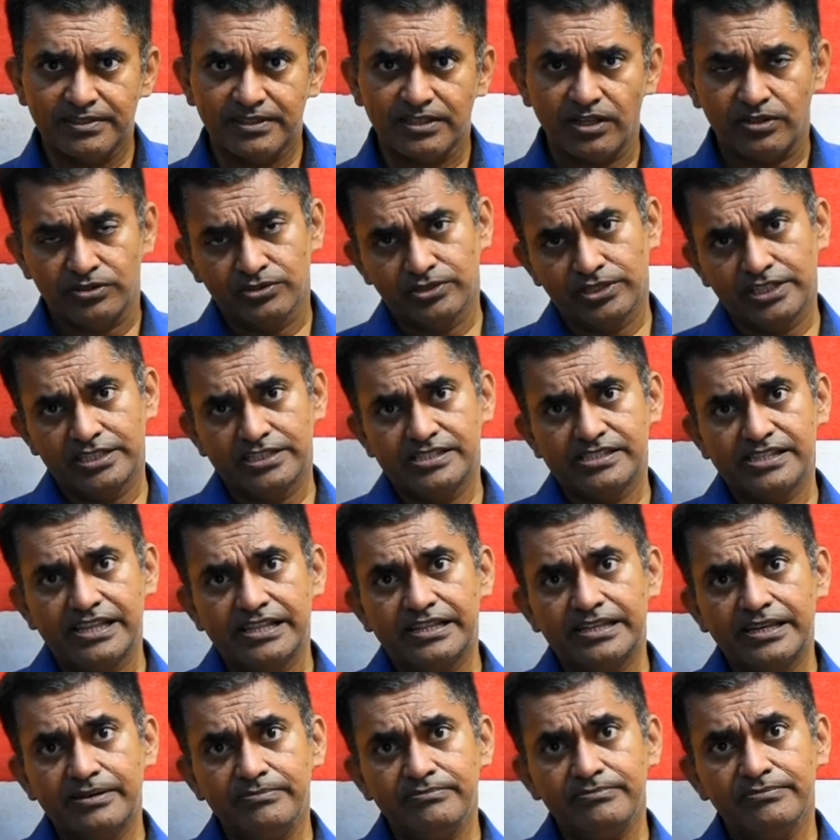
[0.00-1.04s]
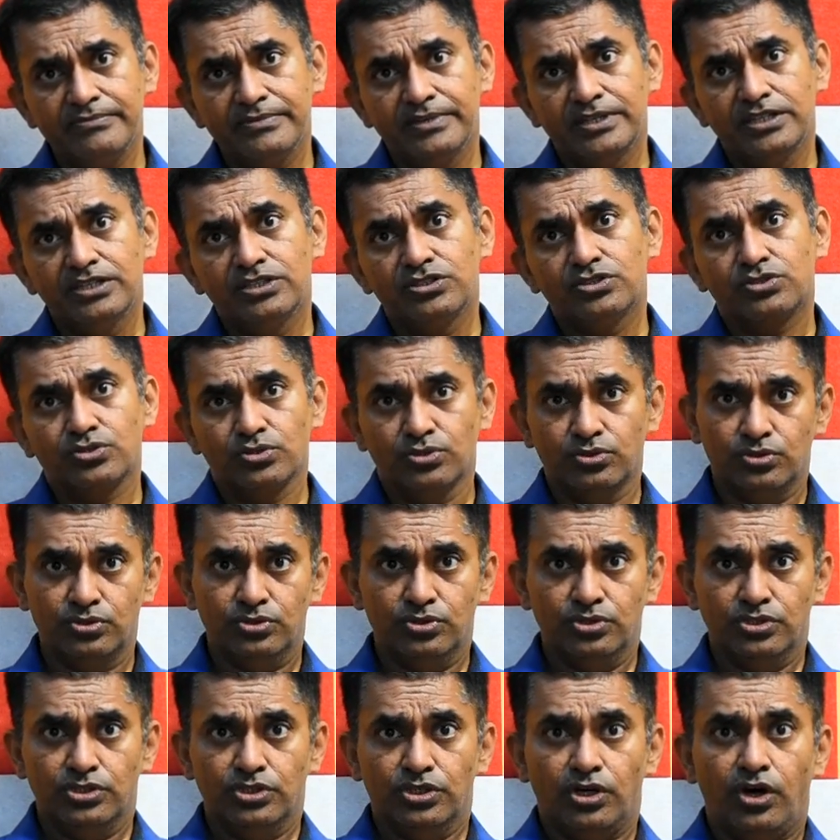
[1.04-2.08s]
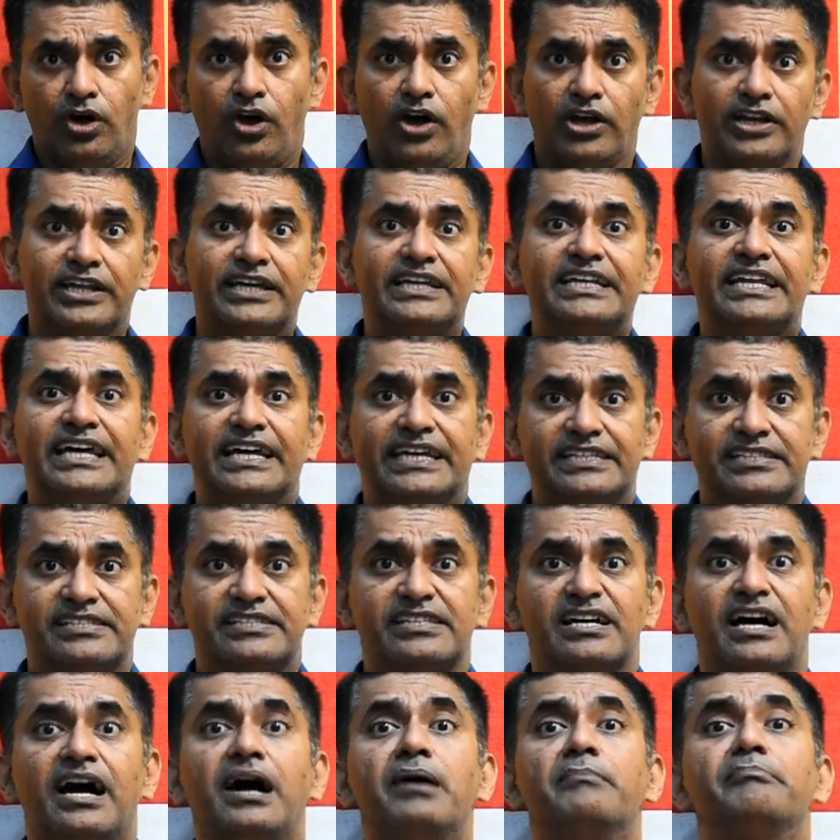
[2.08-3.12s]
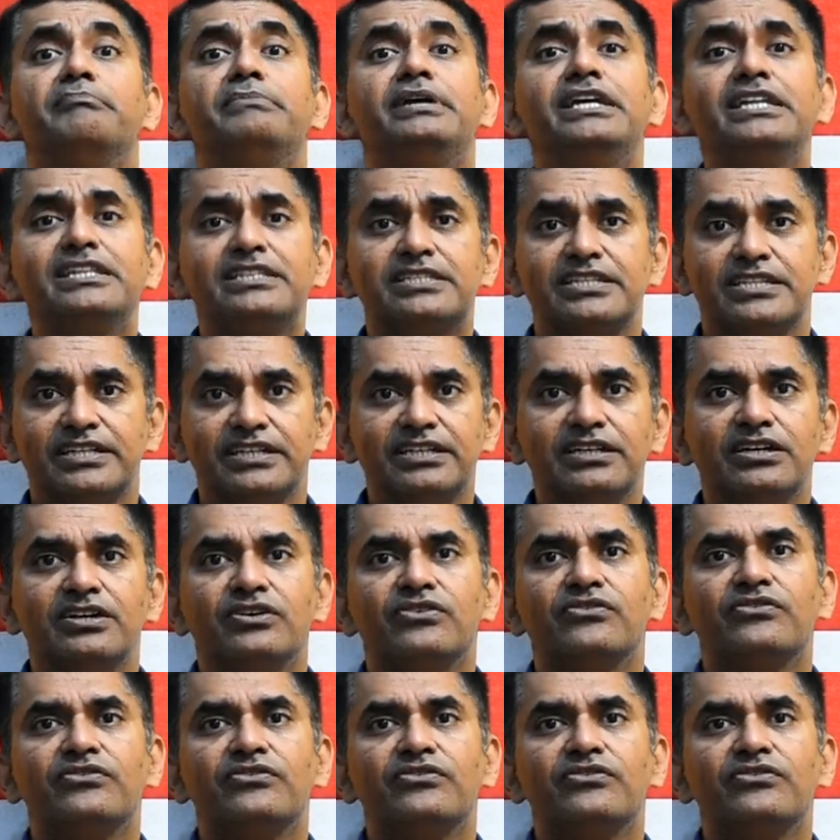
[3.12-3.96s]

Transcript: now you can tell them to organize a meeting